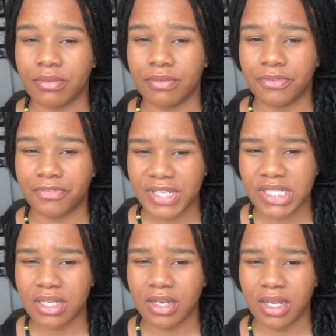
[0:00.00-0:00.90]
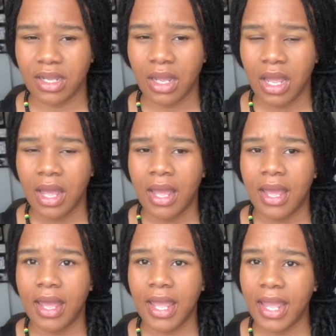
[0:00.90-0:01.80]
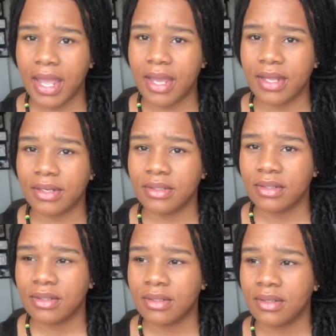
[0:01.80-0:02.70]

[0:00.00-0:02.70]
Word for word: physically and